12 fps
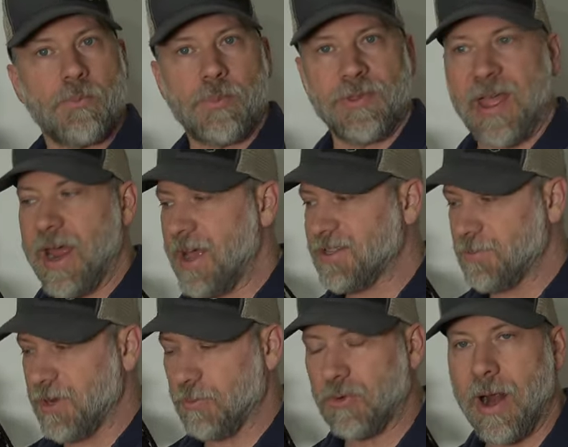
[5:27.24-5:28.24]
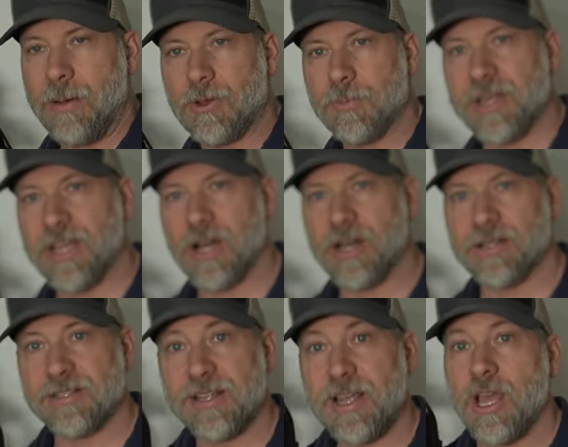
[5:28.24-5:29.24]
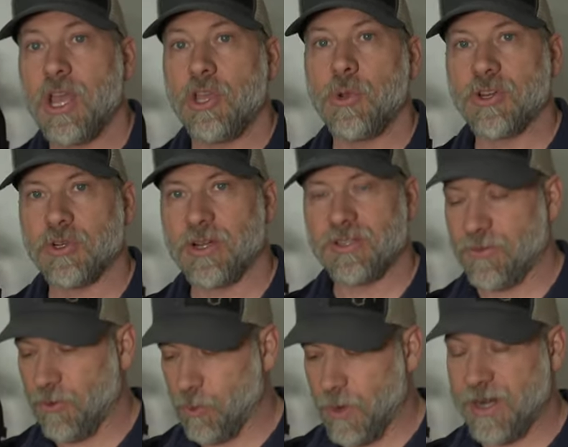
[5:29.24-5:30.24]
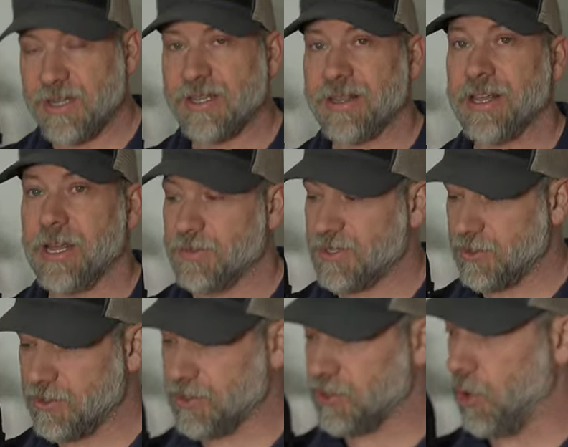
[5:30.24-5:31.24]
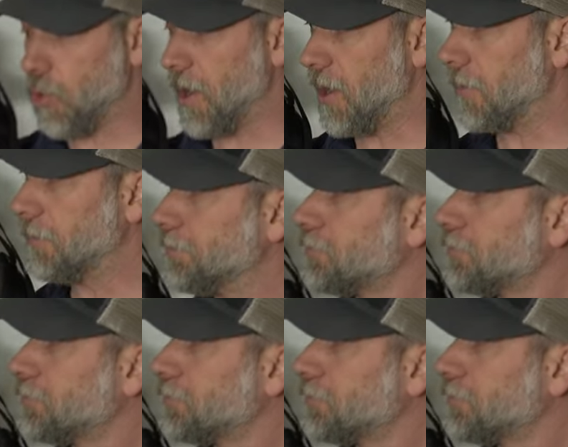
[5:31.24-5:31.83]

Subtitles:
but that hasn't been a problem because you can transfer the weight to the hips so well.